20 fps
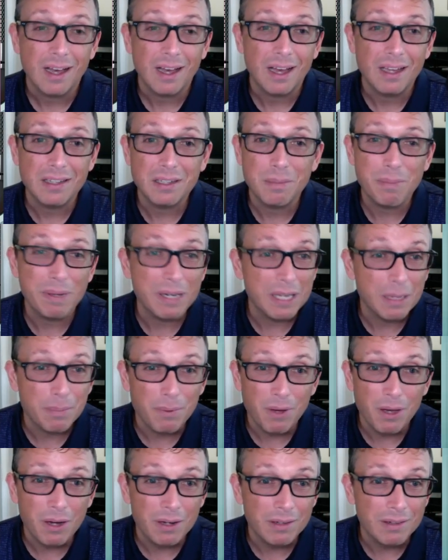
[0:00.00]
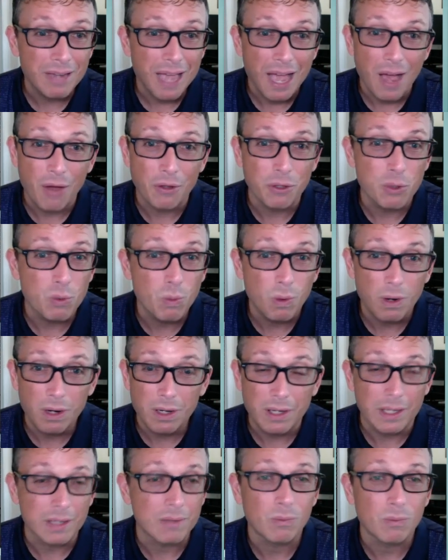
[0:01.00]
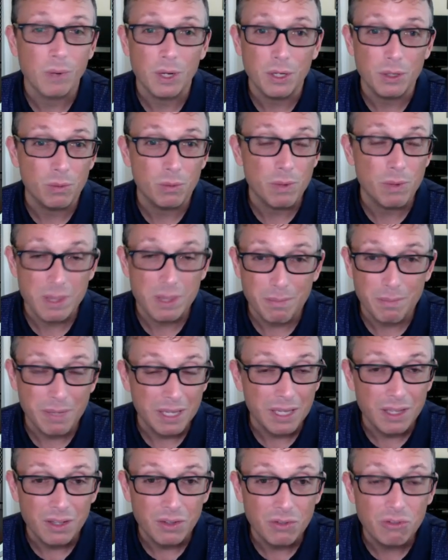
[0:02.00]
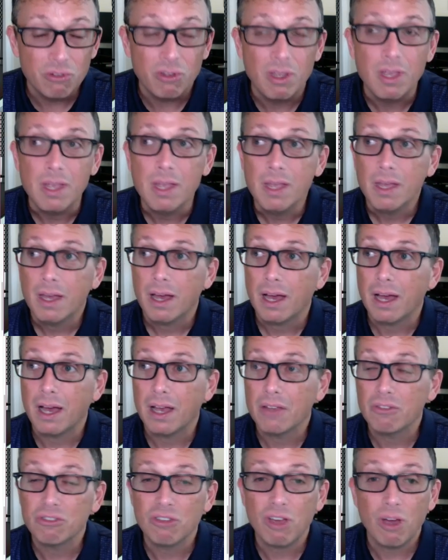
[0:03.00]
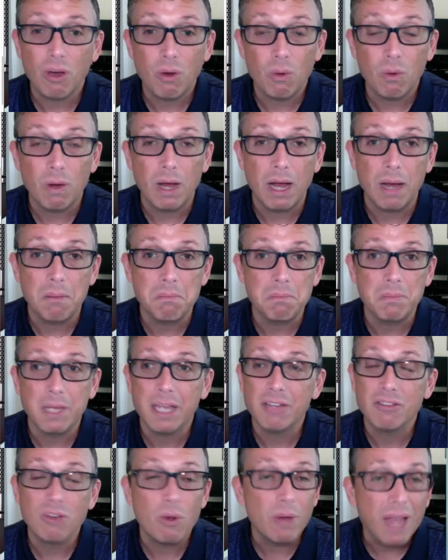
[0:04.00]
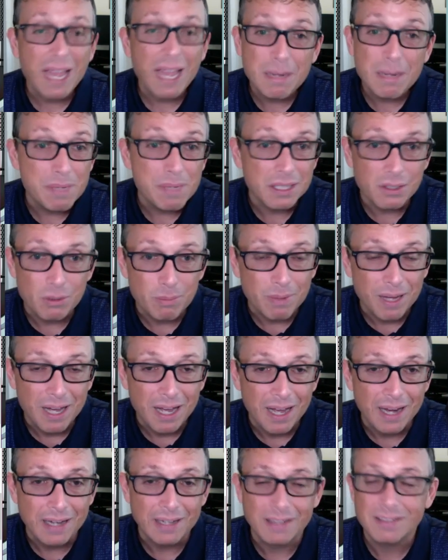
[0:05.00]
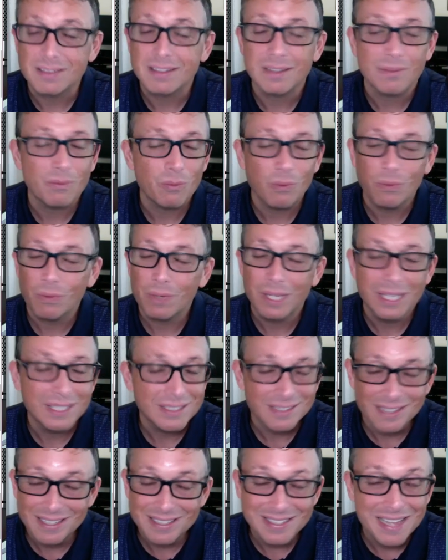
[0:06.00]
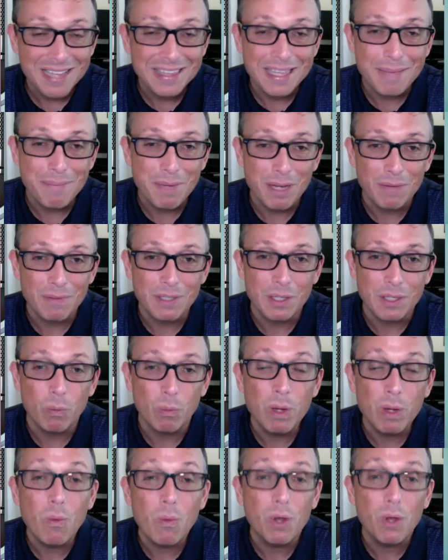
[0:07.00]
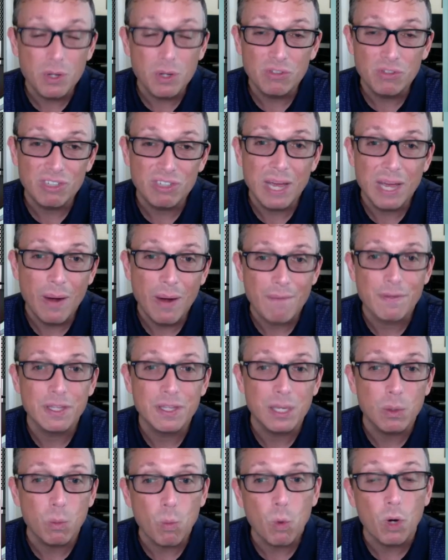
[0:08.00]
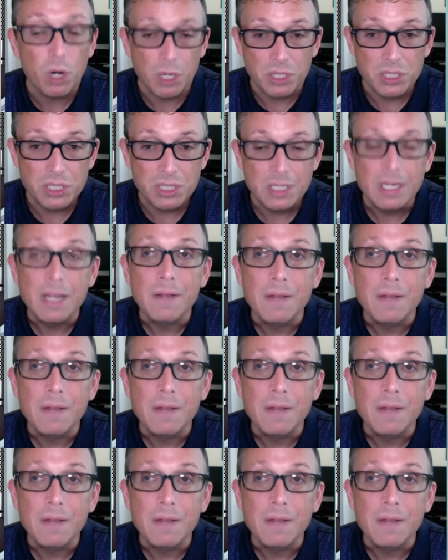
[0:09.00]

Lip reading: depending upon how you work and what your rhythm is. So it's okay to be a little behind. It's not that big of a deal. We want you to see how everything works